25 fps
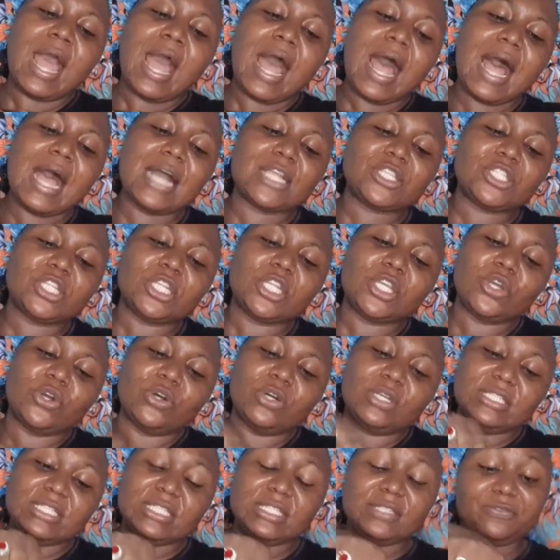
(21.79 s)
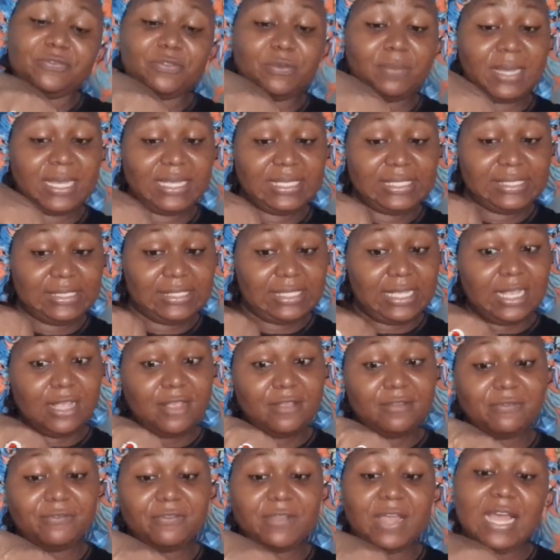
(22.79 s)
I actually ordered for
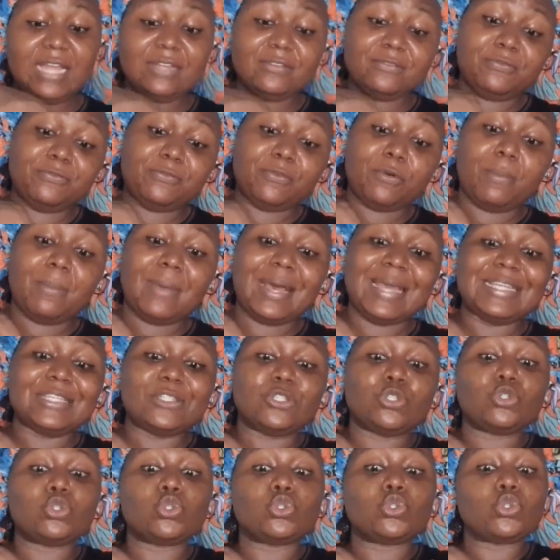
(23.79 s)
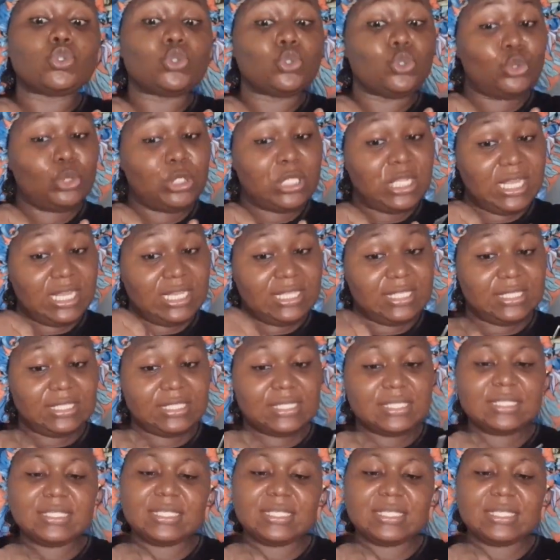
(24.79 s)
myself and for my students.